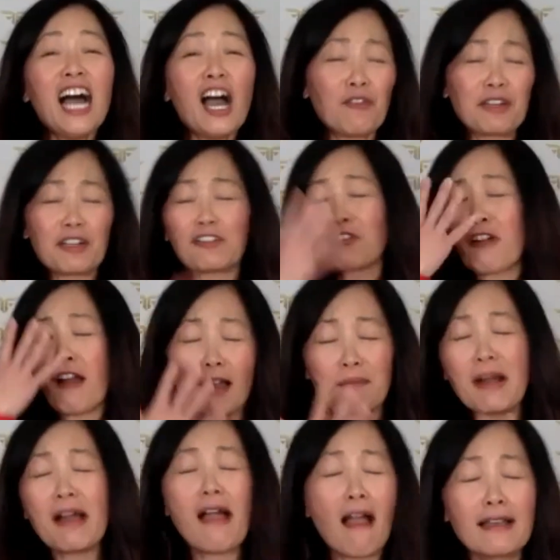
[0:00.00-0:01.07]
want to cry
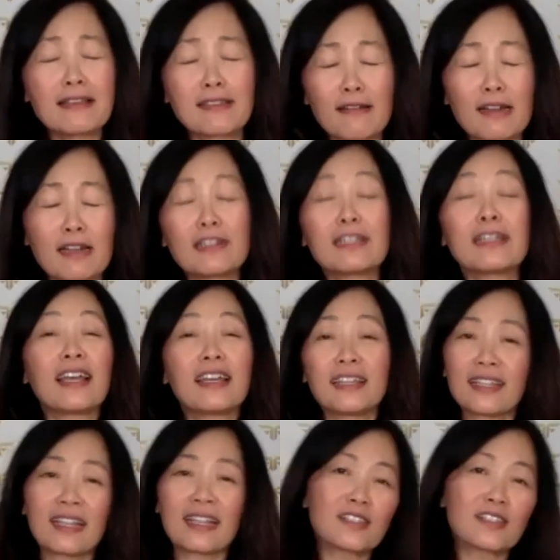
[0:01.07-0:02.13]
my eyes out every day.
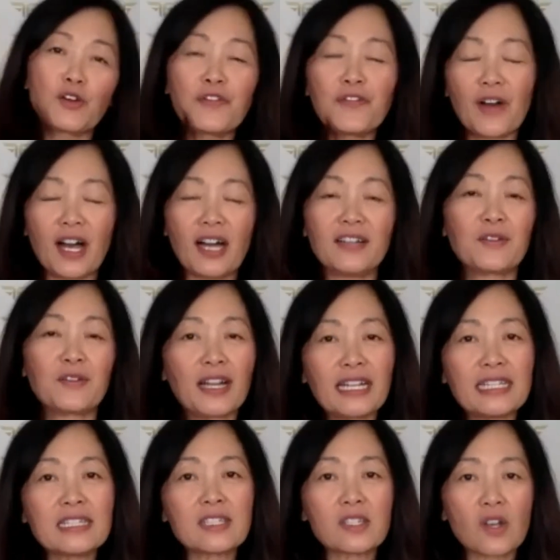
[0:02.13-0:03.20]
That's no fun,
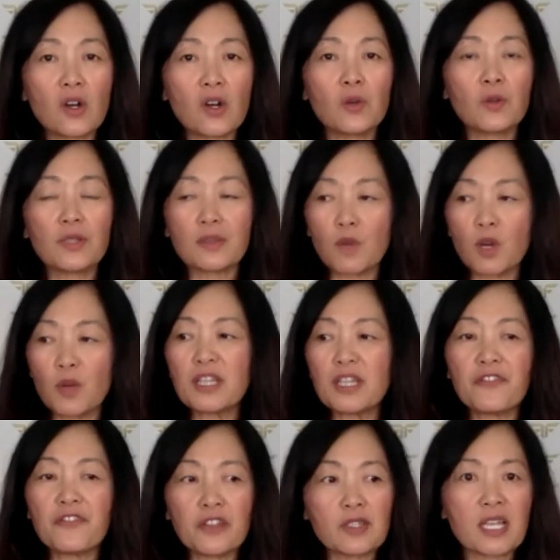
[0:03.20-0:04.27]
right? So the moment
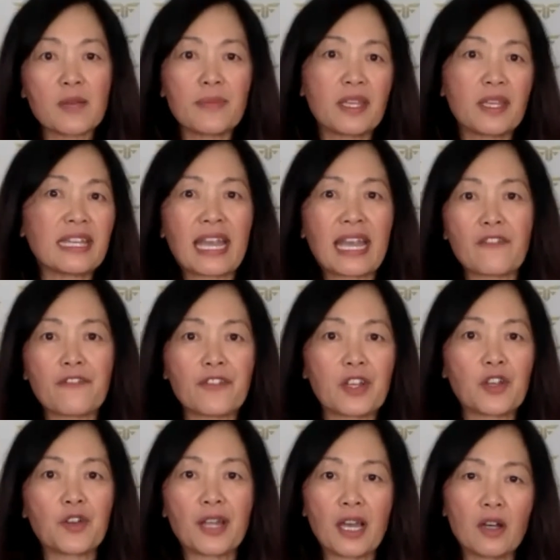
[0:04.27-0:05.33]
you feel something, you can't
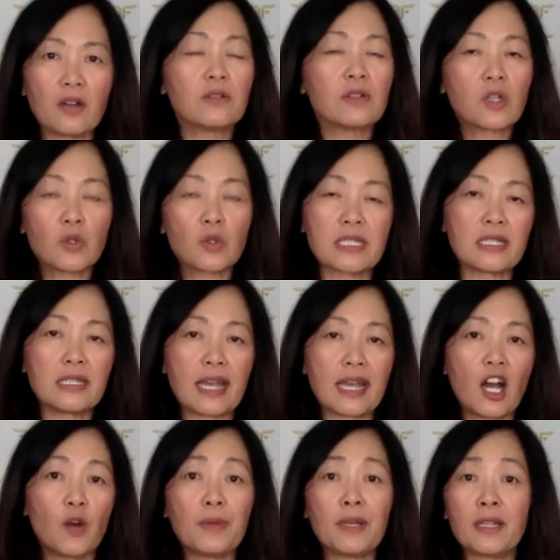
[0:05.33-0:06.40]
figure it out, go seek
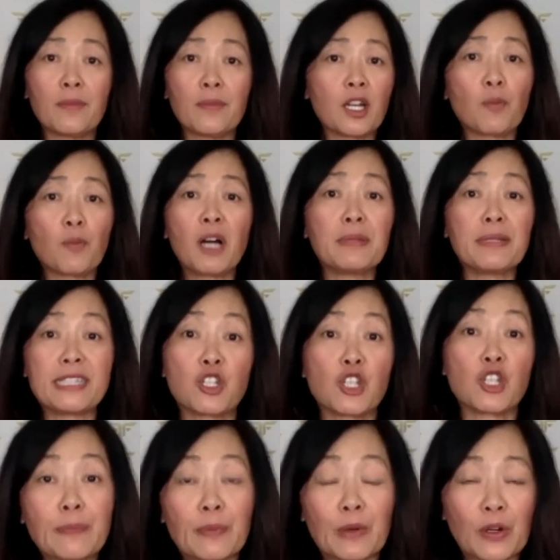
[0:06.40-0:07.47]
help. And it'll probably be
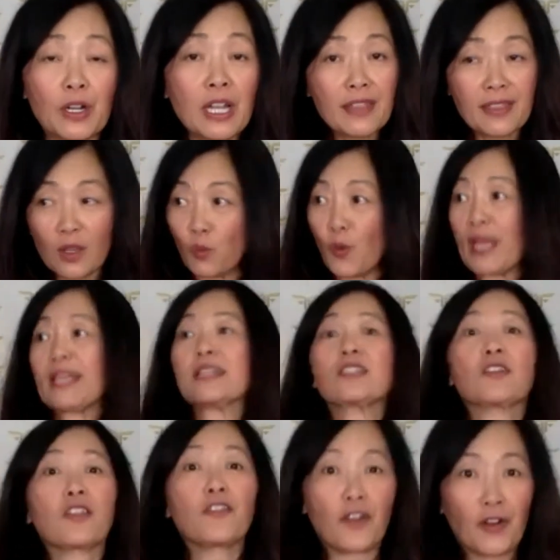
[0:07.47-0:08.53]
cheaper than waiting
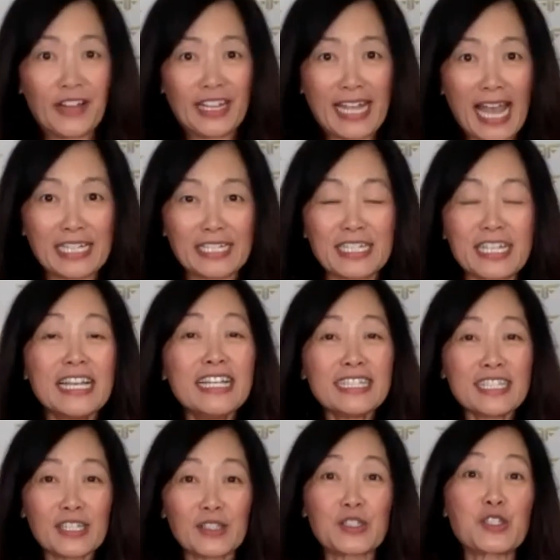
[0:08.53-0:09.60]
till the very end,
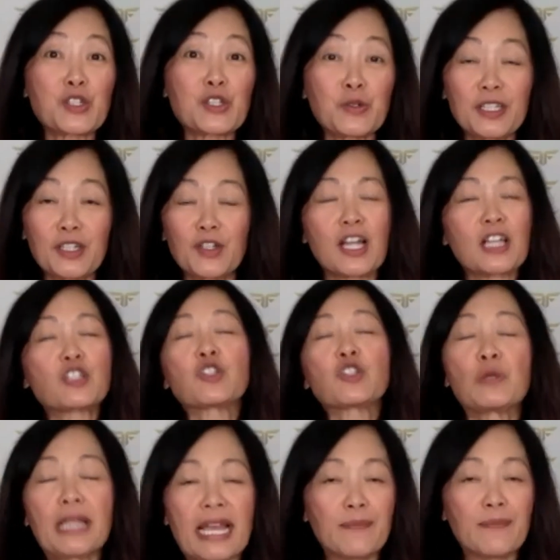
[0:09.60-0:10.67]
till it's too, not too
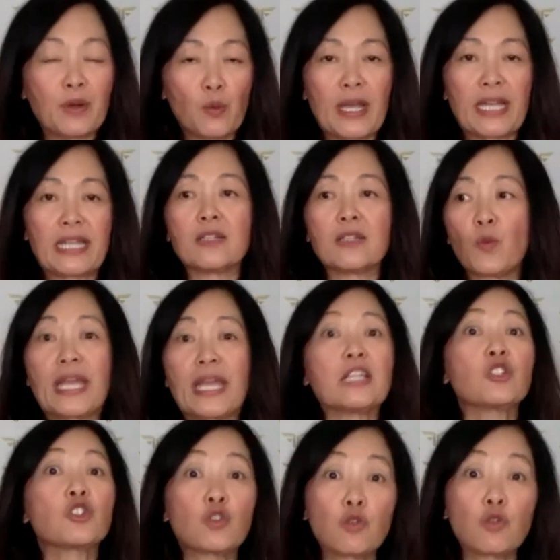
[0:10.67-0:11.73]
late, but
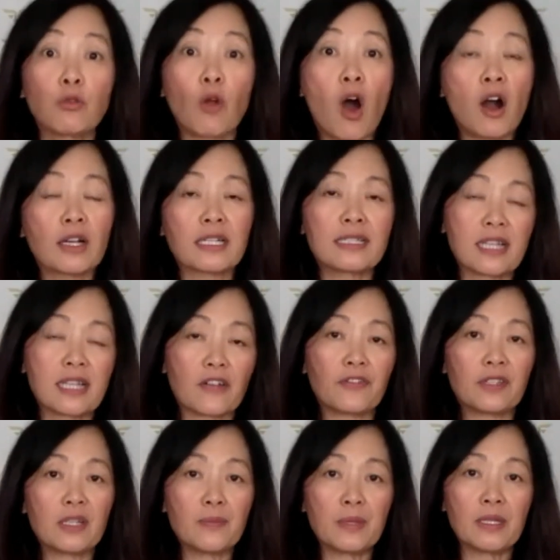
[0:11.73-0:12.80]
waiting too long can
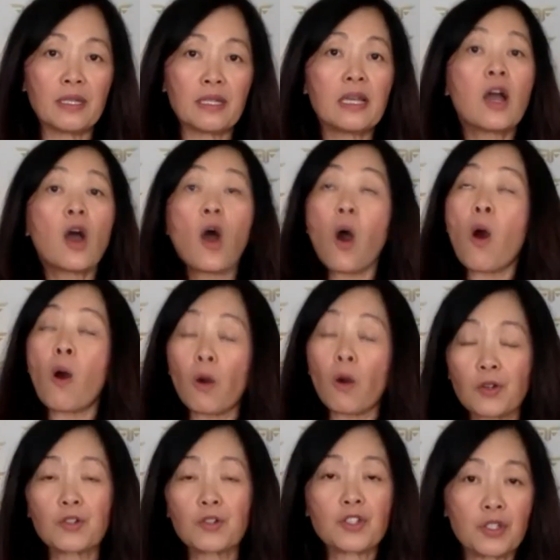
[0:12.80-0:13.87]
definitely be
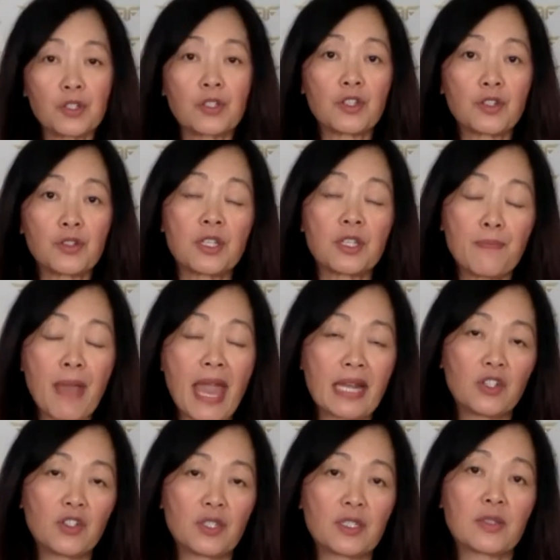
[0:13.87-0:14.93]
harder to
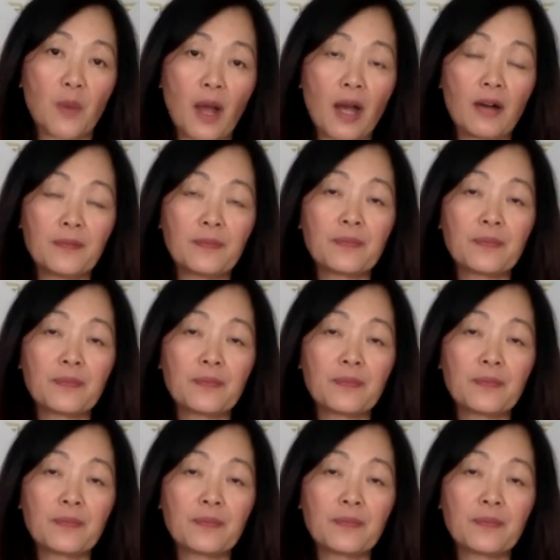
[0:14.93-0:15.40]
manage as well.